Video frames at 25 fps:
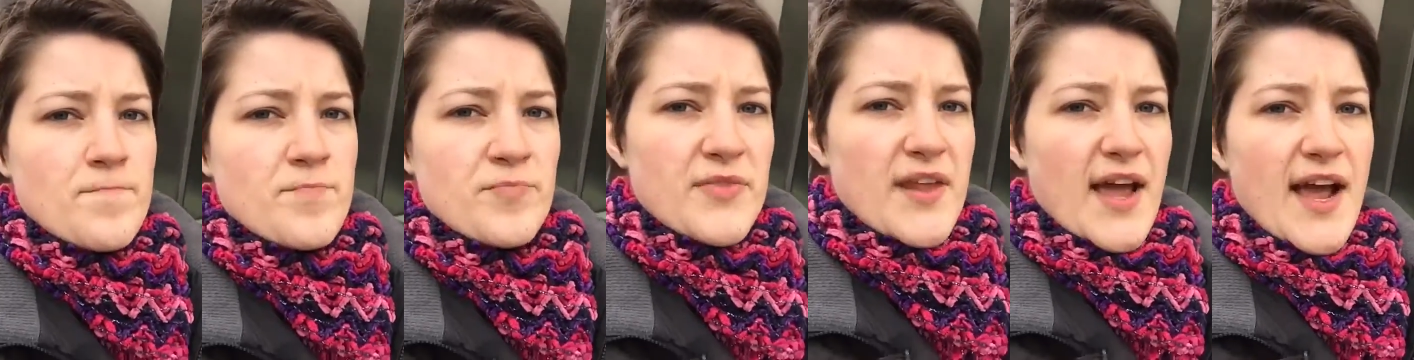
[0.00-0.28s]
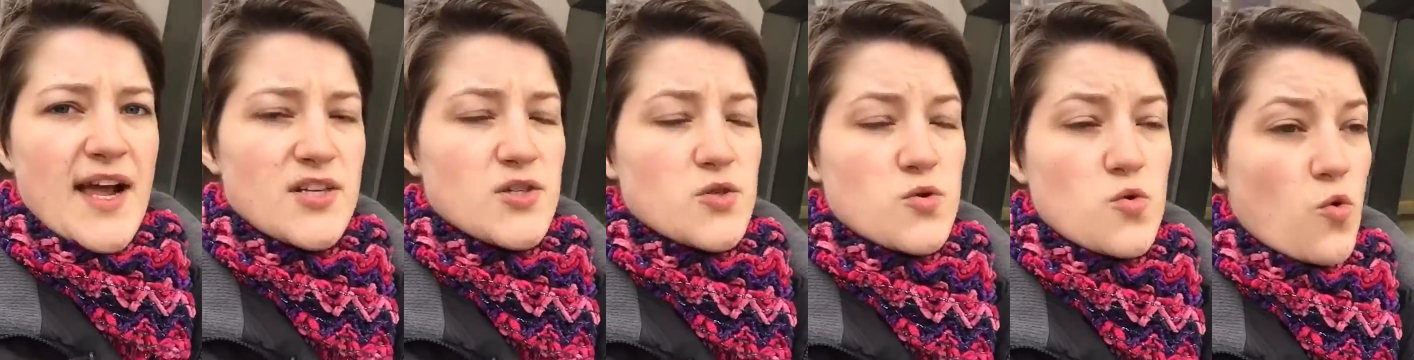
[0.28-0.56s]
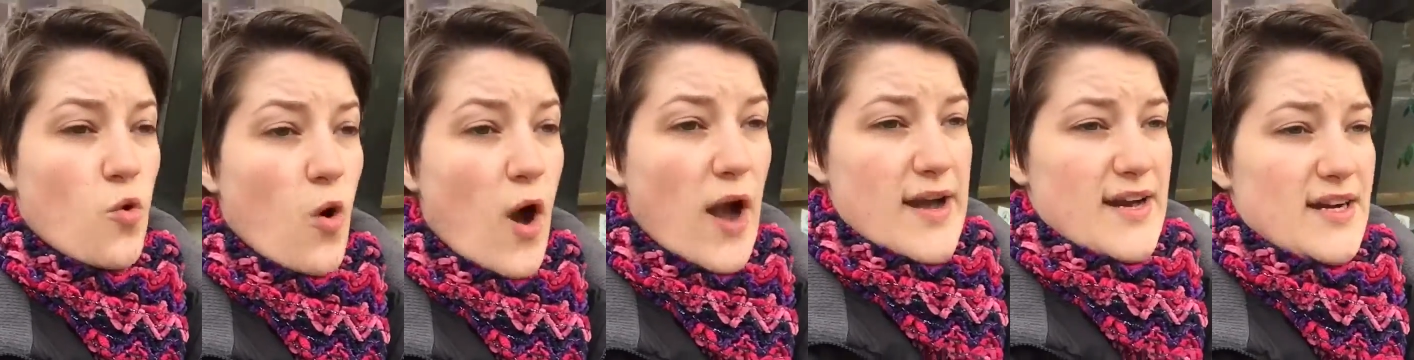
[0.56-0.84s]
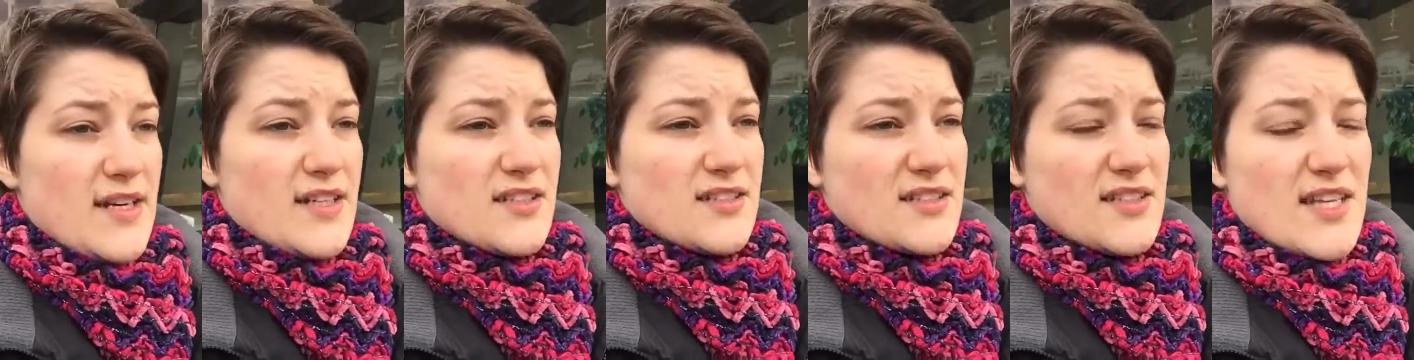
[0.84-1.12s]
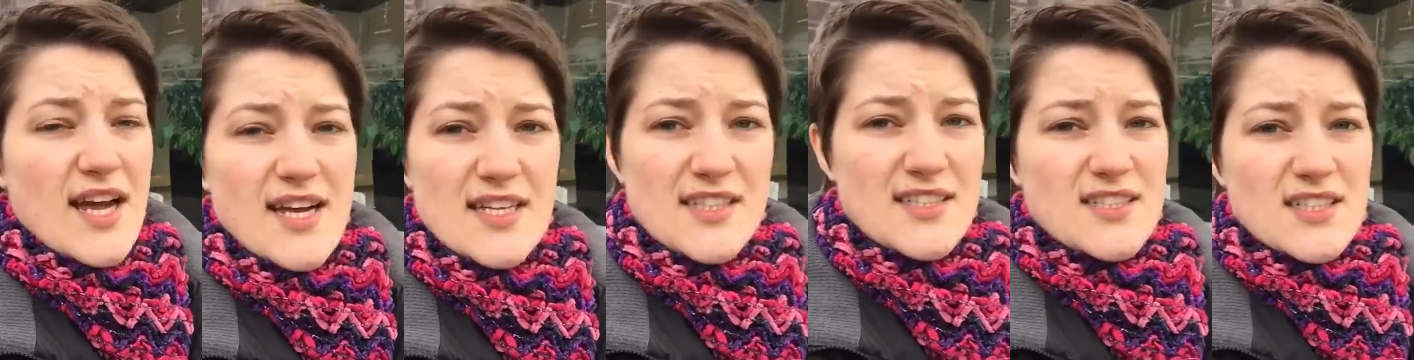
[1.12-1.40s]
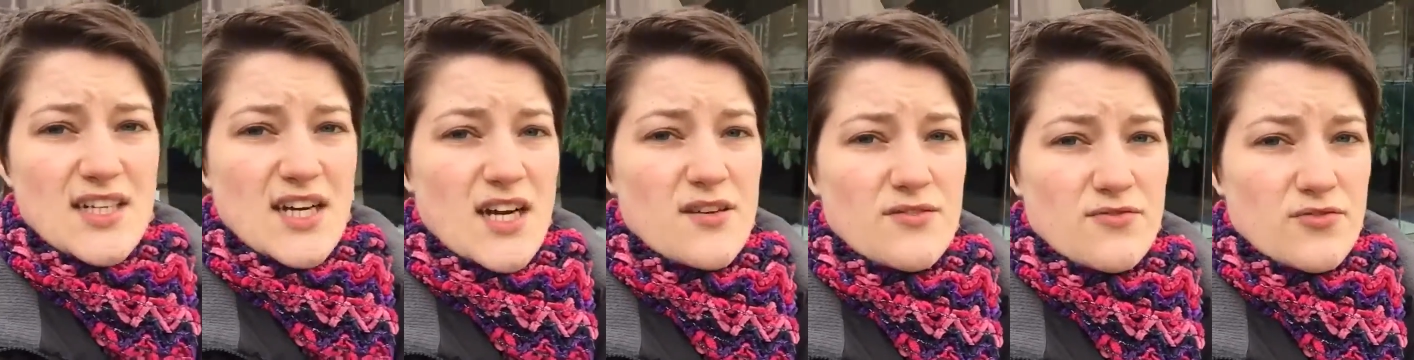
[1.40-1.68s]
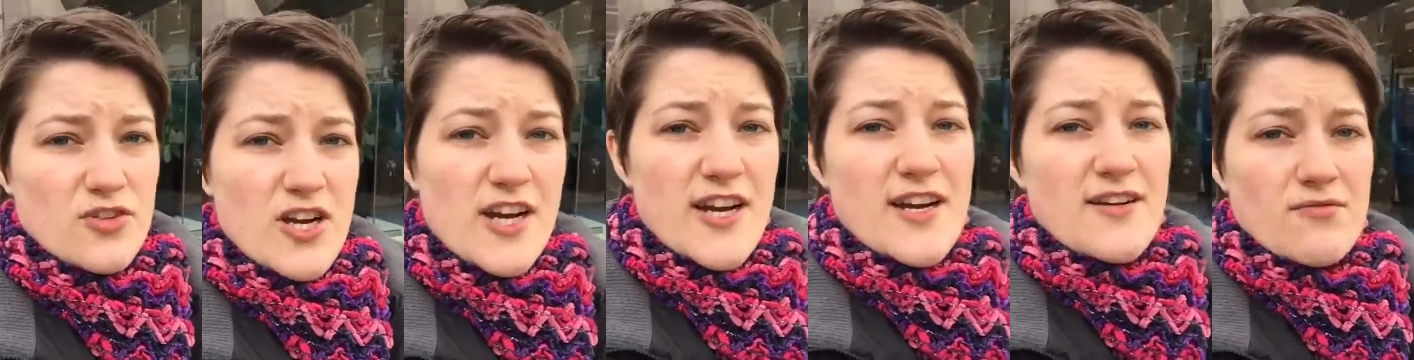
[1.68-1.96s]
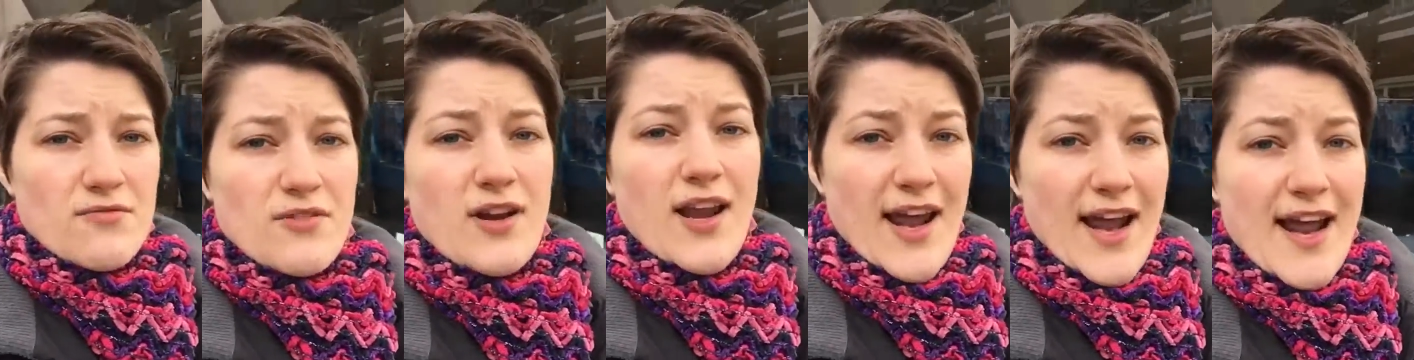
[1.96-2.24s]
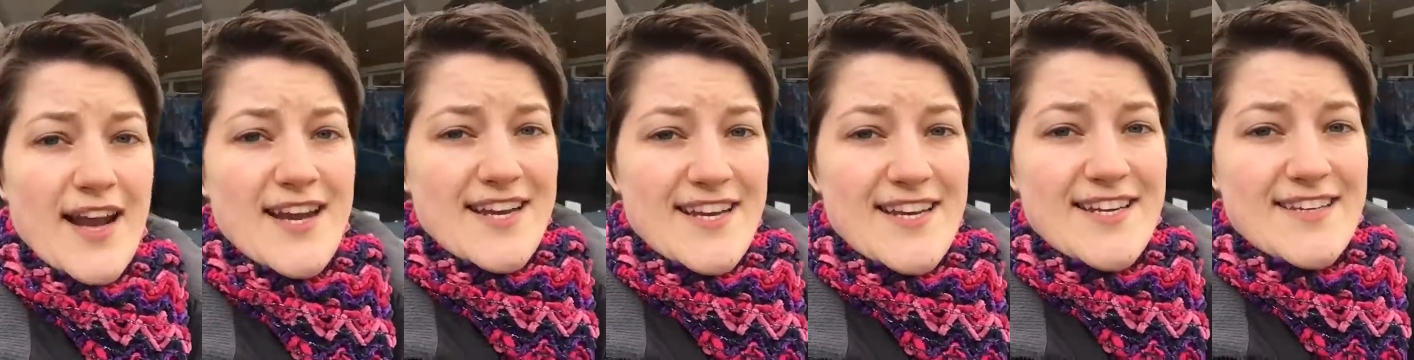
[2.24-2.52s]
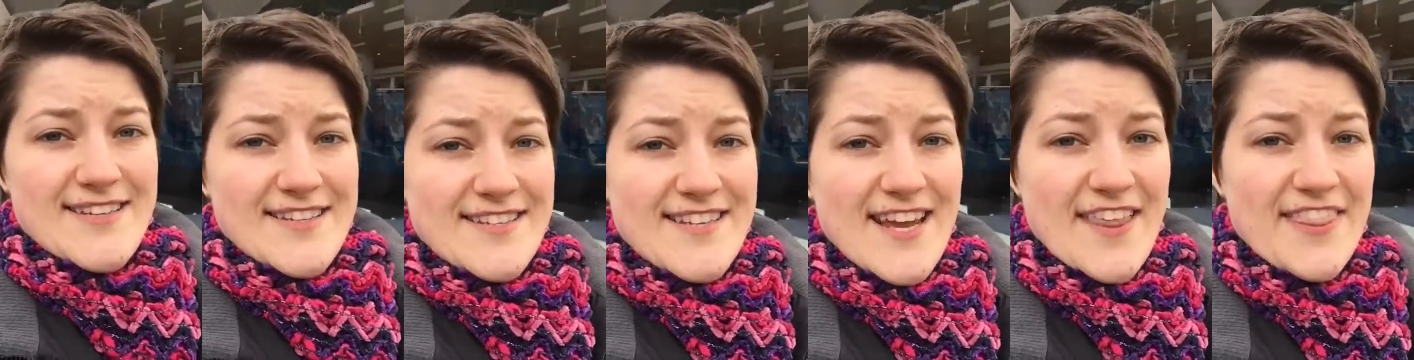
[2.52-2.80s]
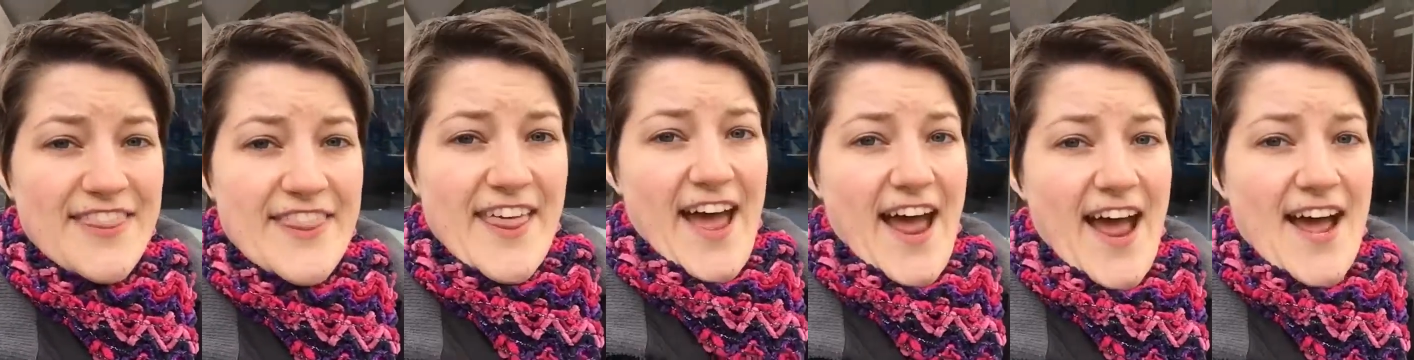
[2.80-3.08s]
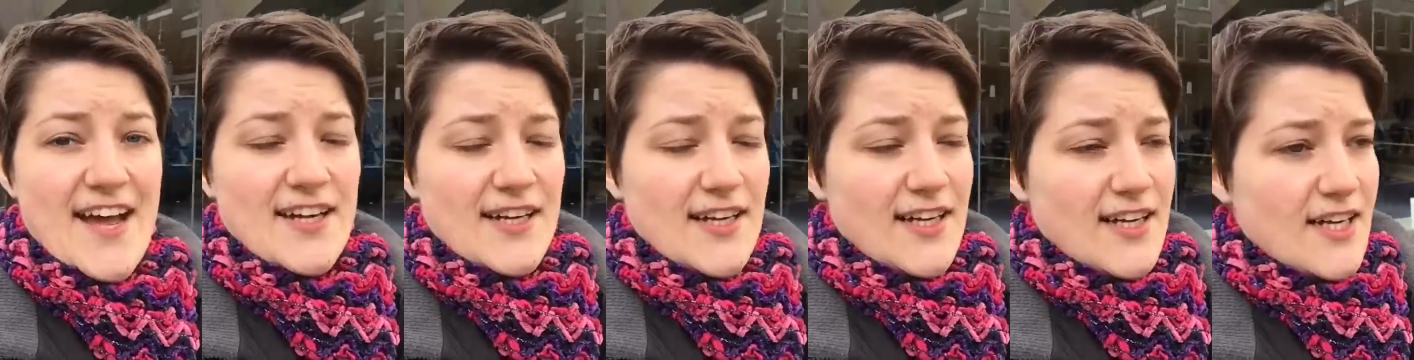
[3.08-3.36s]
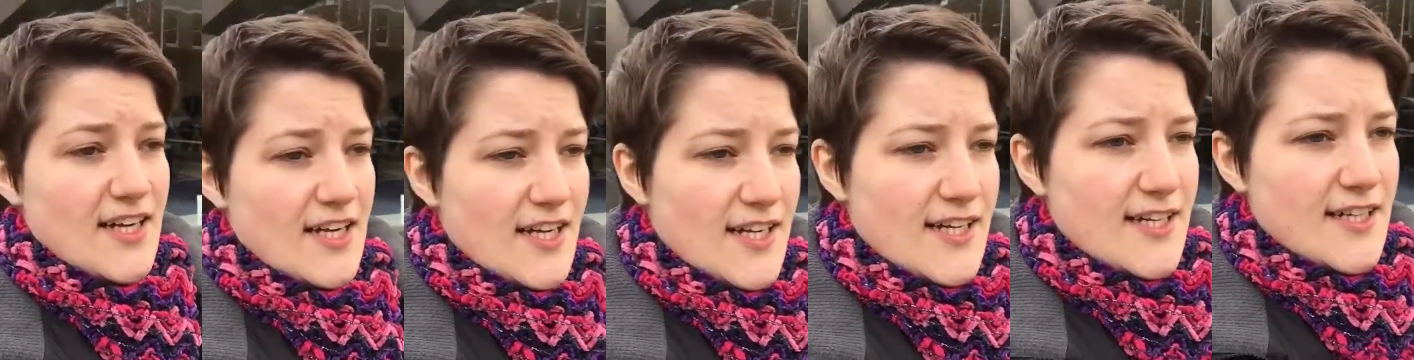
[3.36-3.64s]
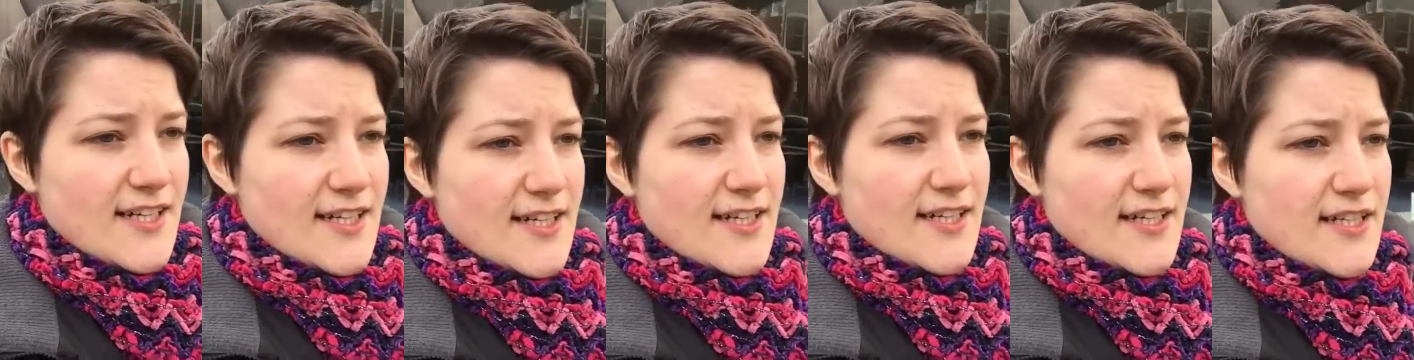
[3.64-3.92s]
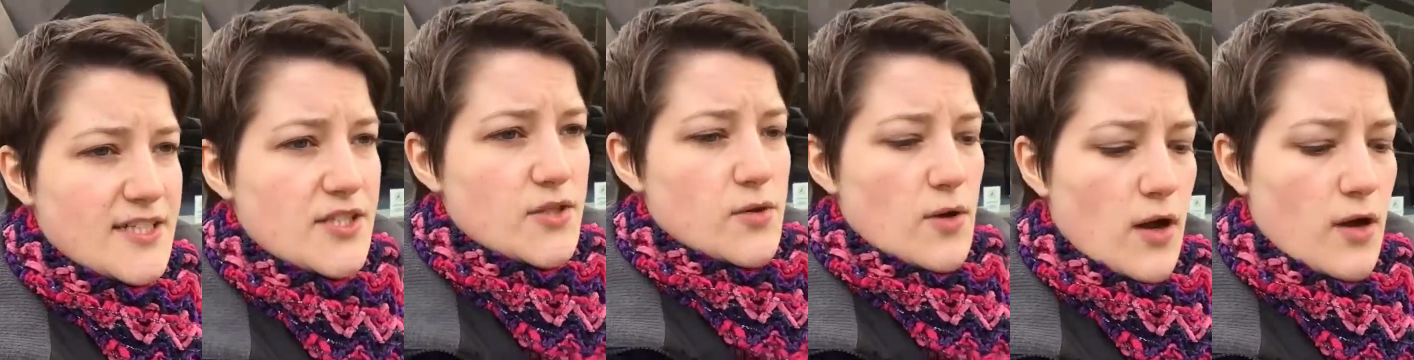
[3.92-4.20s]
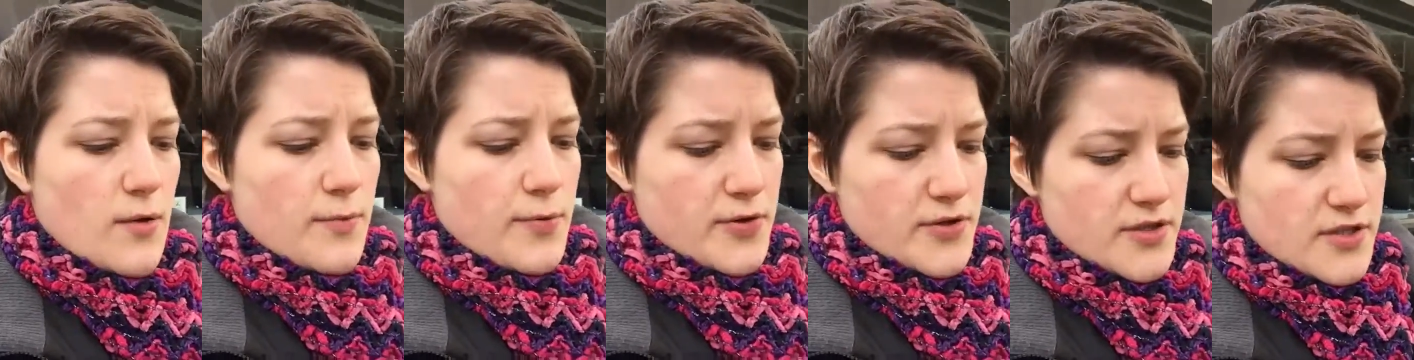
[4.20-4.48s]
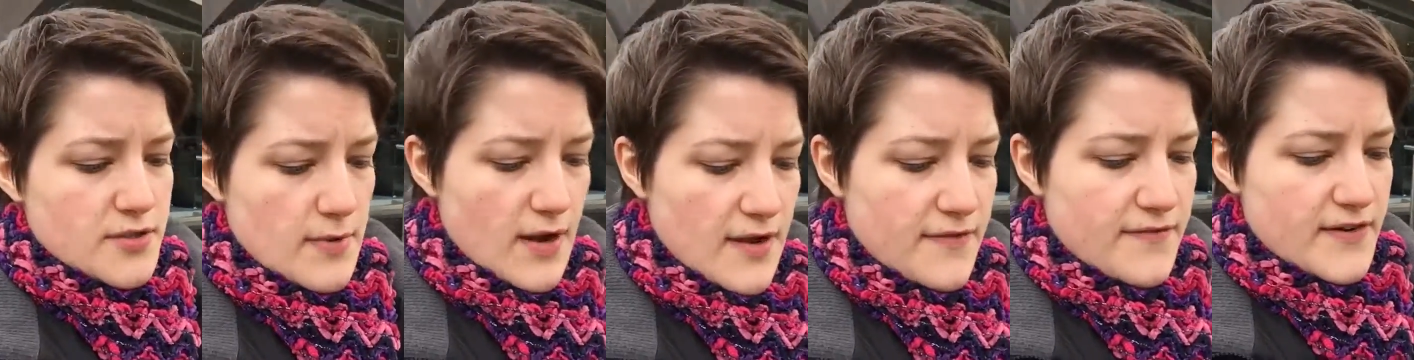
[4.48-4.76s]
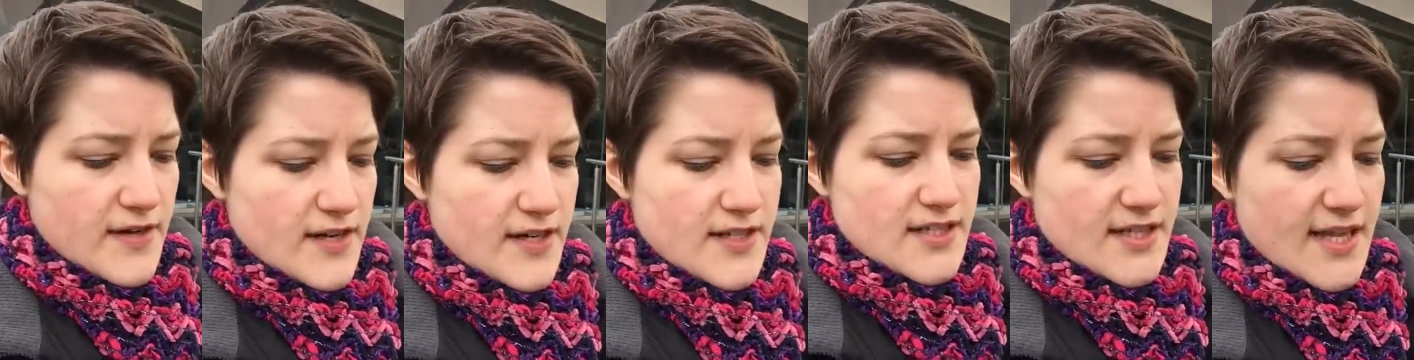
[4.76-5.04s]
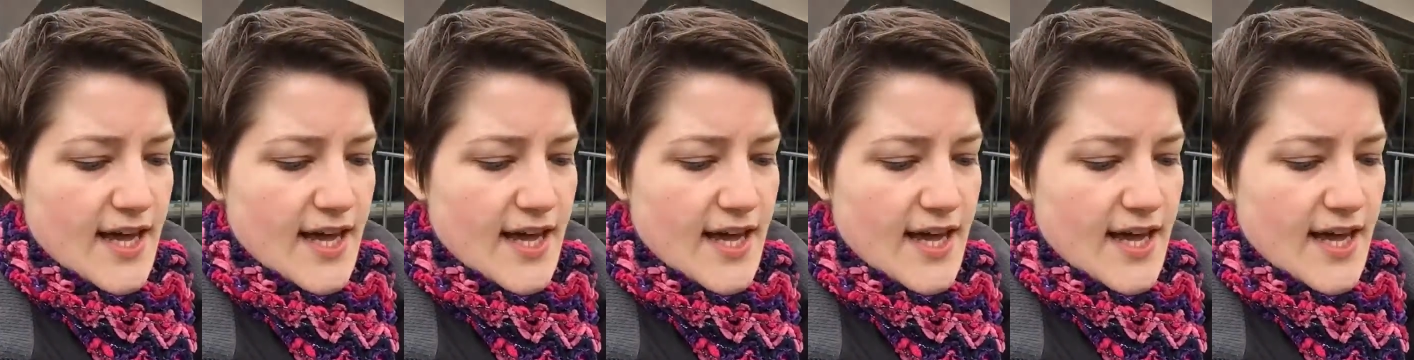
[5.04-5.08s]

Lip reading: That's all great. I'm really glad he said that. So I'll put some effort into